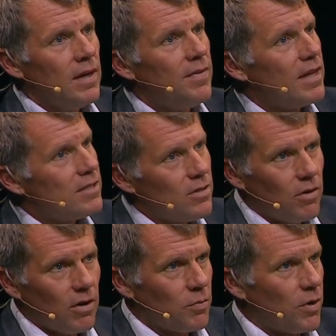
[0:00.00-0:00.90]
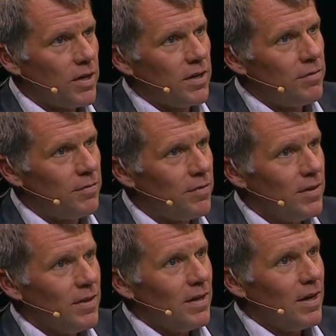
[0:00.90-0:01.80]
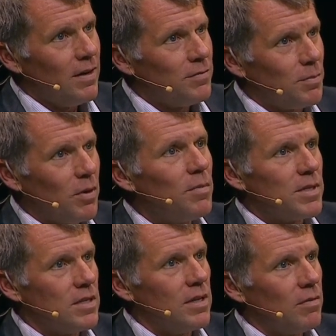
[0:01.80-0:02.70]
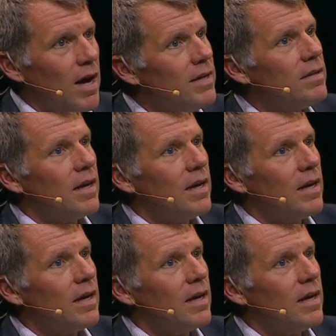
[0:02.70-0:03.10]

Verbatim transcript: And that's the hard work of, of diplomacy, right?